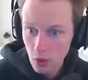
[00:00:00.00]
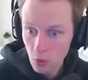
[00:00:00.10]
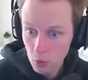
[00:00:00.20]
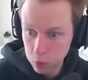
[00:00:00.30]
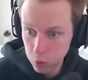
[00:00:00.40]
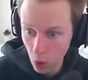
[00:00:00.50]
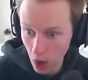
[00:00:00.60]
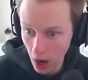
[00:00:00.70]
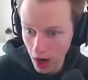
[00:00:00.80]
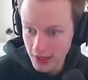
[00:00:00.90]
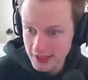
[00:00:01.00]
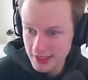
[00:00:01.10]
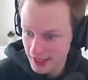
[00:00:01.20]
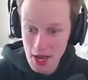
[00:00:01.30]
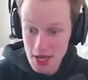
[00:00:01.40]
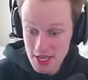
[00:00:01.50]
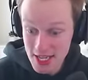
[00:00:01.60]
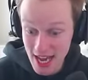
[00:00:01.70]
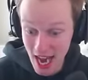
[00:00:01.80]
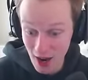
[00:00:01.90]
What?
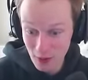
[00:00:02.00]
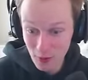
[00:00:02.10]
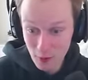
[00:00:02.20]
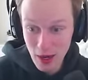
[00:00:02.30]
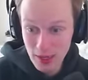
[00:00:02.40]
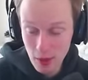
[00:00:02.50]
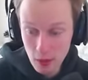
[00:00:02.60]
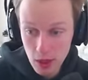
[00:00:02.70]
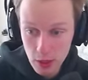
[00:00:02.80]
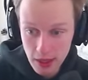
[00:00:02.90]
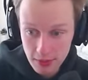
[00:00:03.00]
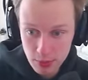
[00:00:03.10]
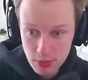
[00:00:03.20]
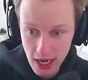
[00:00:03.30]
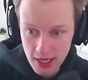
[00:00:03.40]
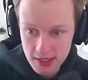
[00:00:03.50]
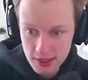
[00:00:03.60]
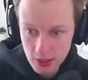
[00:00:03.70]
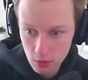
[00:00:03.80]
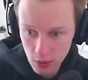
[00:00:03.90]
Yo! Wait, wait, wait, wait. Guys,
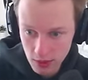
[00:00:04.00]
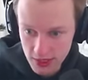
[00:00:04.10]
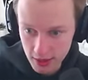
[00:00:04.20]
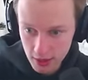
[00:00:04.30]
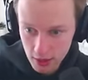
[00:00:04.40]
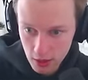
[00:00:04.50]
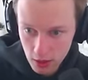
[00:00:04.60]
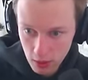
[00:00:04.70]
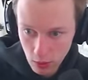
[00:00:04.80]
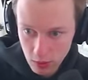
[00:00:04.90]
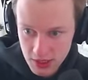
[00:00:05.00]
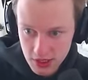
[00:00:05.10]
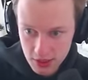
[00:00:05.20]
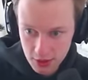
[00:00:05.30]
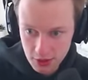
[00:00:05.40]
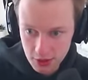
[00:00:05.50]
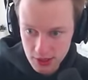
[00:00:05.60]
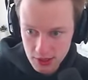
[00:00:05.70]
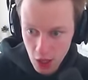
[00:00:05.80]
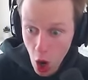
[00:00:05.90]
where was it? Where was the secret
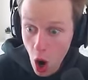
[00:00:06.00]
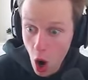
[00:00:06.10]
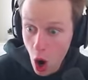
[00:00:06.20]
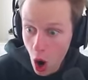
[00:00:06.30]
entrance? Oh!